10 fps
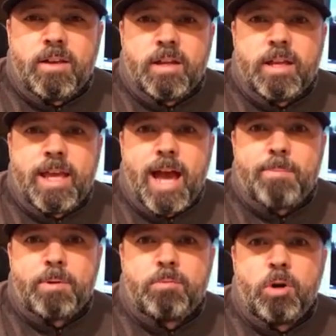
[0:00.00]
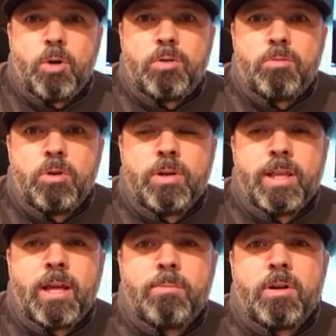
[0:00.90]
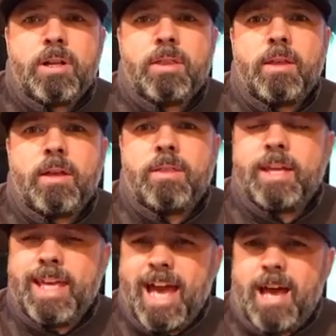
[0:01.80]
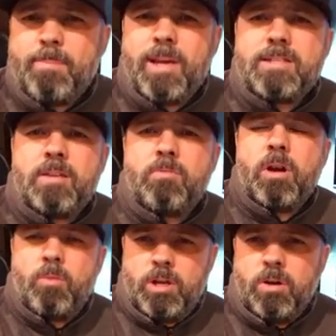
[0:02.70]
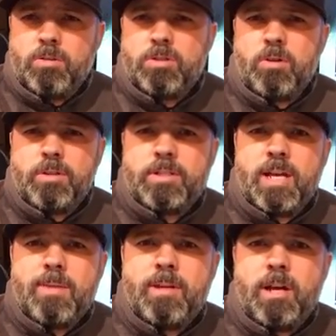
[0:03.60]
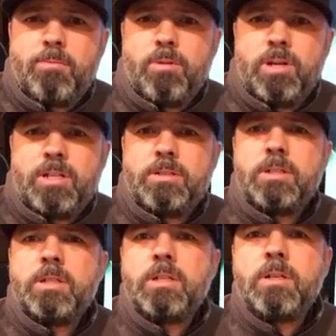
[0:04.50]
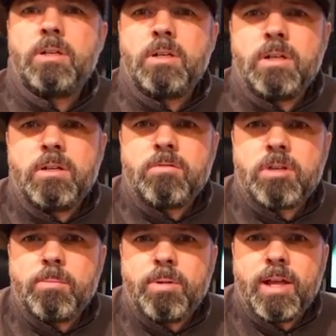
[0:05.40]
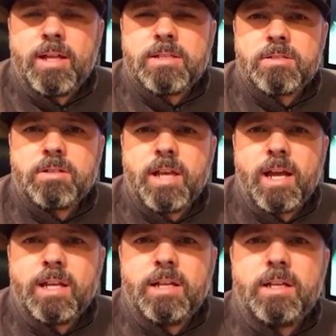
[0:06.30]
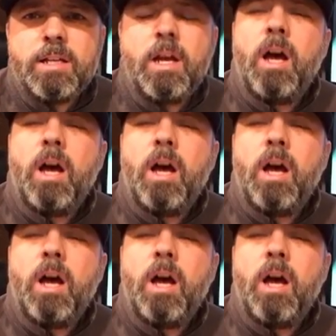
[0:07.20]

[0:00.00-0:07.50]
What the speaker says: Gap Road route in Alberta. The Gap, as in where we go to all the time in Alberta. Trip plans, Eastern Canada.